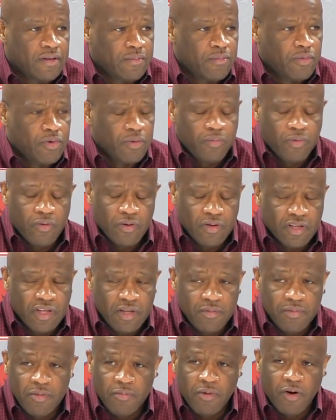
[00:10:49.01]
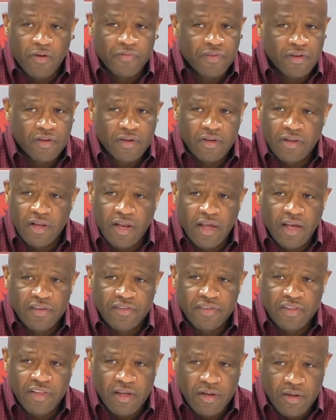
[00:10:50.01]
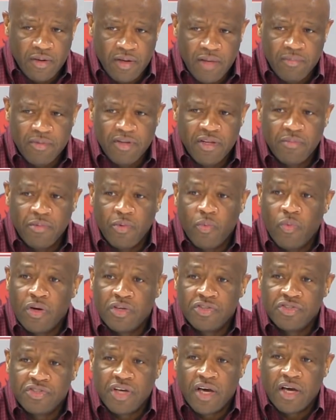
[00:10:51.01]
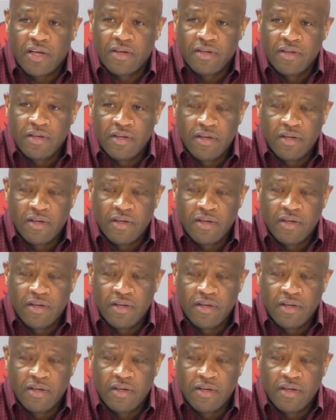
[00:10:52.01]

More important, keep them off the glass, limit them to one shot,